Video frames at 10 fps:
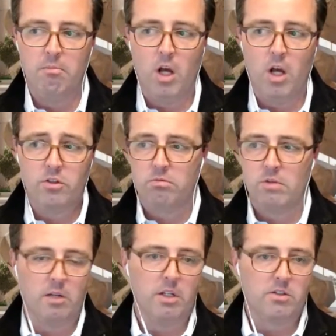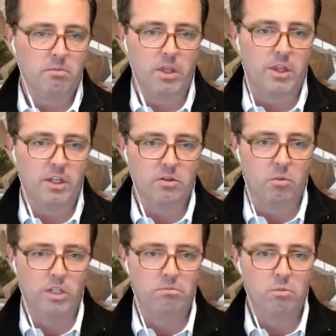also talk about some of the things that
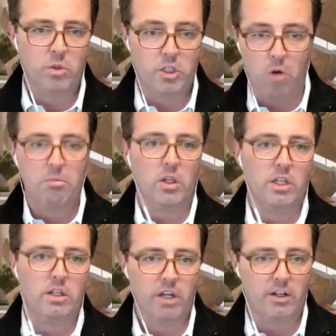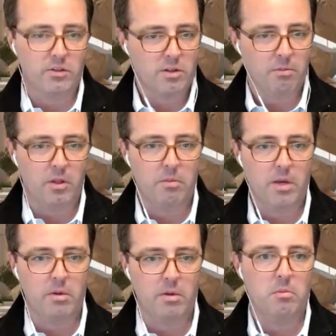we don't believe in, or some of
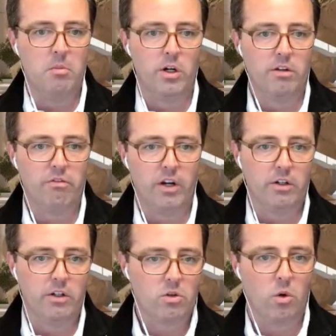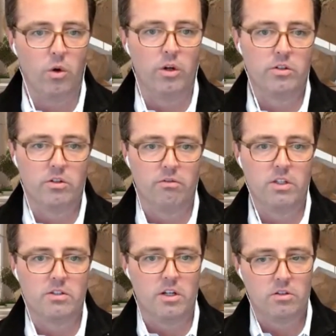maybe the more nefarious corners of
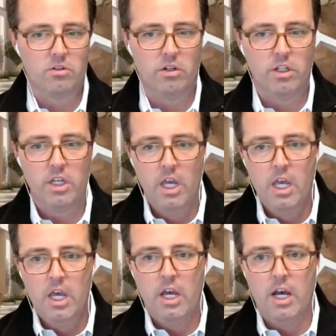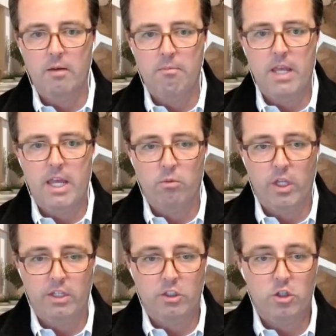this industry. And
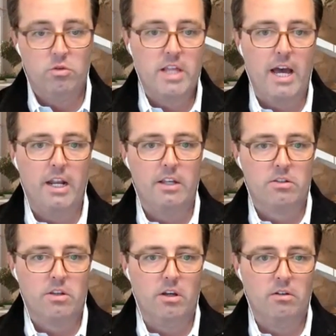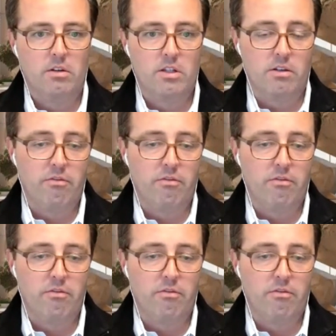really use that as a